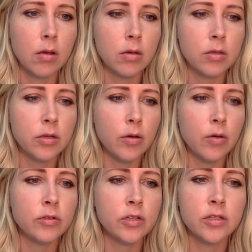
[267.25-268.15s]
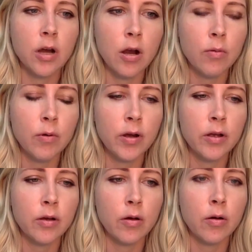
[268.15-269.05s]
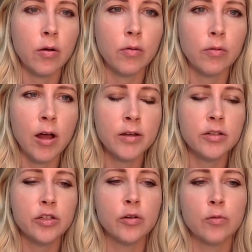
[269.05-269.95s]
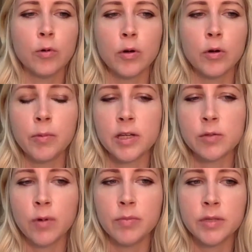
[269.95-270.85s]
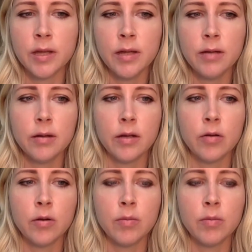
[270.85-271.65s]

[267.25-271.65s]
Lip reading: So to start, we're going to go log into your WordPress website and go to